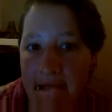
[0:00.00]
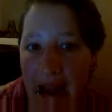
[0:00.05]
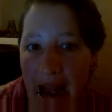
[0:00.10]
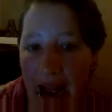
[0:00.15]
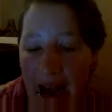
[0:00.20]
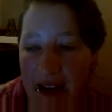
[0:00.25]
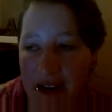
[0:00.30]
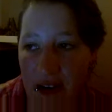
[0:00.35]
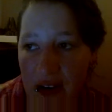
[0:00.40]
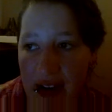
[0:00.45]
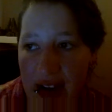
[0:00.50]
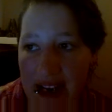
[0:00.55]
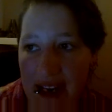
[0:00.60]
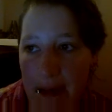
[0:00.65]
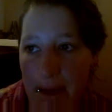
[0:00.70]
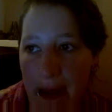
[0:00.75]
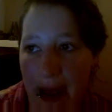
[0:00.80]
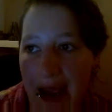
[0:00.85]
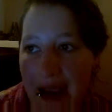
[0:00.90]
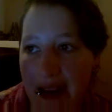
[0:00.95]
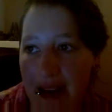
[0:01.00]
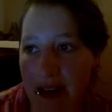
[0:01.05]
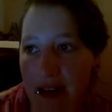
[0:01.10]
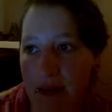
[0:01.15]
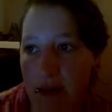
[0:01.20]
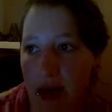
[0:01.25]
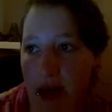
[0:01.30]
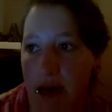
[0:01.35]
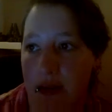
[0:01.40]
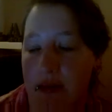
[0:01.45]
And I had a panic,
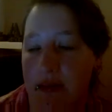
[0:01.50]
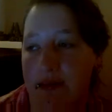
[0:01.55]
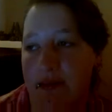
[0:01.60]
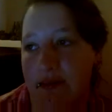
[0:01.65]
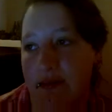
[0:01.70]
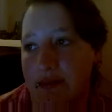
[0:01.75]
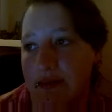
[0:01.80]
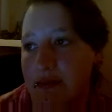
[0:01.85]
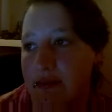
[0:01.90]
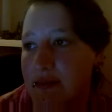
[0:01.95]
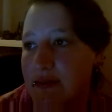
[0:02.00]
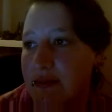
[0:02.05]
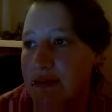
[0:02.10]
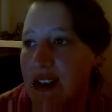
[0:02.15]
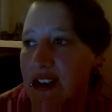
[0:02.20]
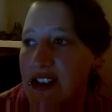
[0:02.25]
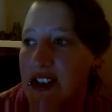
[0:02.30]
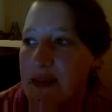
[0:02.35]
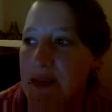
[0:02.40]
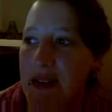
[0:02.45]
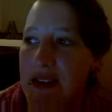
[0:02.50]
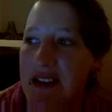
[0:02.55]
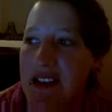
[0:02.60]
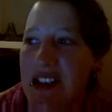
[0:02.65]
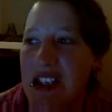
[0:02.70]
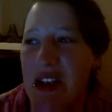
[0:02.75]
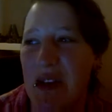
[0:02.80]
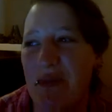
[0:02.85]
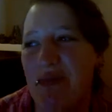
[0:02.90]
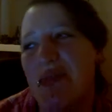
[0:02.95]
well, I suppose it's
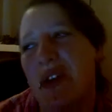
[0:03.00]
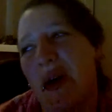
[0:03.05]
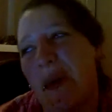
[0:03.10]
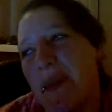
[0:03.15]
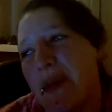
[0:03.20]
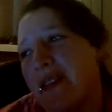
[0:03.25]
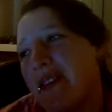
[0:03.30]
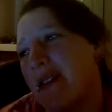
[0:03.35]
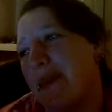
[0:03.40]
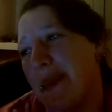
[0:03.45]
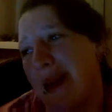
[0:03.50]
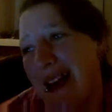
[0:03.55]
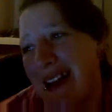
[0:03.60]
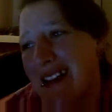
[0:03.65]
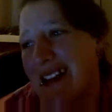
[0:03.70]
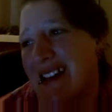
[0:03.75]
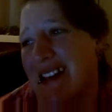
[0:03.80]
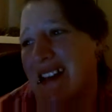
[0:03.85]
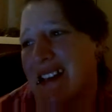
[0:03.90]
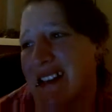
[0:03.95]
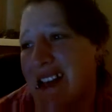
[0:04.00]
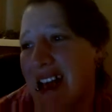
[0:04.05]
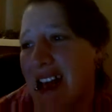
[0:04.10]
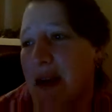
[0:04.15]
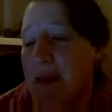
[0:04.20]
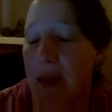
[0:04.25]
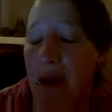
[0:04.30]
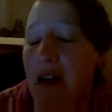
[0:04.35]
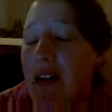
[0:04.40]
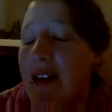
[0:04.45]
not proper a panic
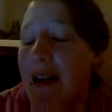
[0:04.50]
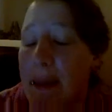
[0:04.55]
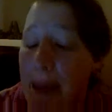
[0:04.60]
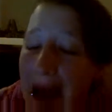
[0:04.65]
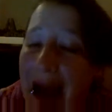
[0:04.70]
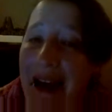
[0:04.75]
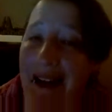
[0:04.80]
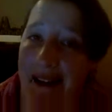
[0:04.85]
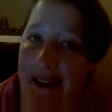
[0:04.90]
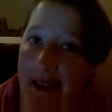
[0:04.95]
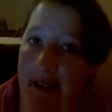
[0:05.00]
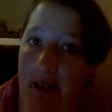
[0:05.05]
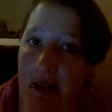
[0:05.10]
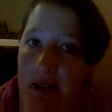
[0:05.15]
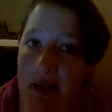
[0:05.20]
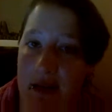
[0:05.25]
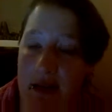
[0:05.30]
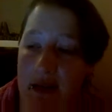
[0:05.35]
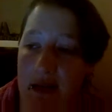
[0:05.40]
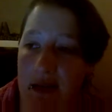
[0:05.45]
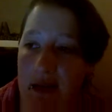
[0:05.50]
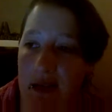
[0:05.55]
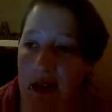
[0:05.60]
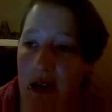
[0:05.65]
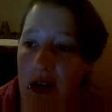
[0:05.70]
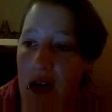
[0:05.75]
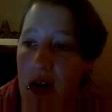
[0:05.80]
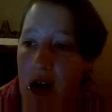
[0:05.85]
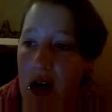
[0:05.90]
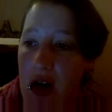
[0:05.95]
attack, but I panicked.
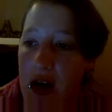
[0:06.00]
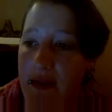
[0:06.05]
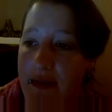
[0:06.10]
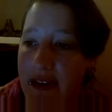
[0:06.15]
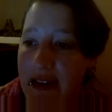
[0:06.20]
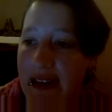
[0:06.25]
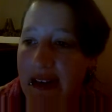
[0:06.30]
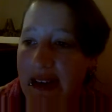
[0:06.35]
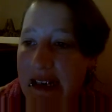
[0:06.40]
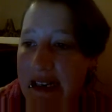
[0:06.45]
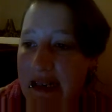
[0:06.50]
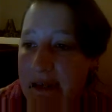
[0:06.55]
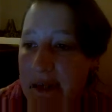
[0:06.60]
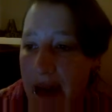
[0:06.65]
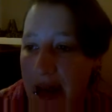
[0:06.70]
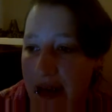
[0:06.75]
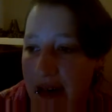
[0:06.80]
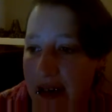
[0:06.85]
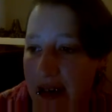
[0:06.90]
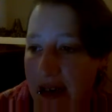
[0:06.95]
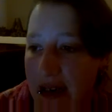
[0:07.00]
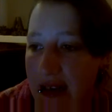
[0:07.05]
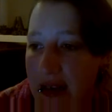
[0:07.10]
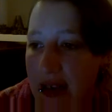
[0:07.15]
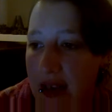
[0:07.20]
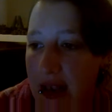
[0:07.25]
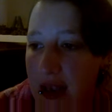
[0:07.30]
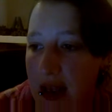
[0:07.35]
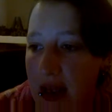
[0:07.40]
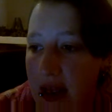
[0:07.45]
I really did
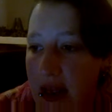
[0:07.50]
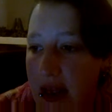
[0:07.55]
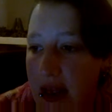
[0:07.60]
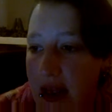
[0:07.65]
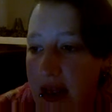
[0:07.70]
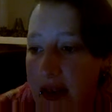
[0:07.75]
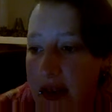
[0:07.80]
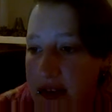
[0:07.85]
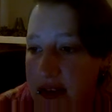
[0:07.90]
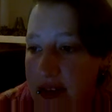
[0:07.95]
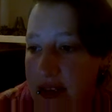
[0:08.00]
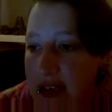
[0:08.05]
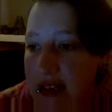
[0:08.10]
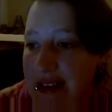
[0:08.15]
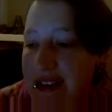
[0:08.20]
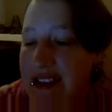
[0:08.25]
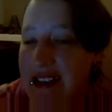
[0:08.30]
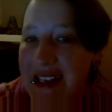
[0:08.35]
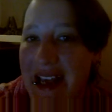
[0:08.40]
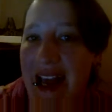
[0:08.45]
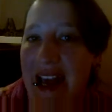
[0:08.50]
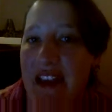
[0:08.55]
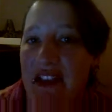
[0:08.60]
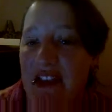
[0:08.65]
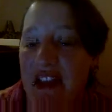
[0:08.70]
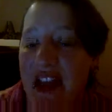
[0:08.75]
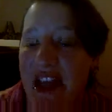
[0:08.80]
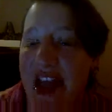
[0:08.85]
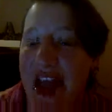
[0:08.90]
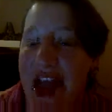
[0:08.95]
panic, and it scared
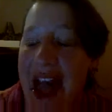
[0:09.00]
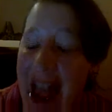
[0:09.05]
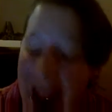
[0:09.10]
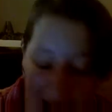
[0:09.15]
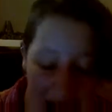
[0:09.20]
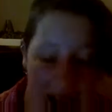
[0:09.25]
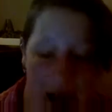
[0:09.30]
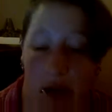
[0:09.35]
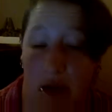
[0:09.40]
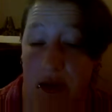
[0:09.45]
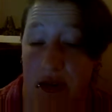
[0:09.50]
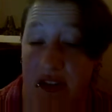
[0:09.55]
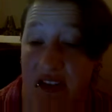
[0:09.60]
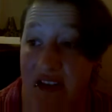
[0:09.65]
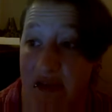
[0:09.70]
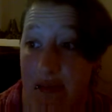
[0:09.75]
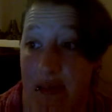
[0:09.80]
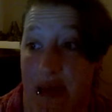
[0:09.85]
the hell out of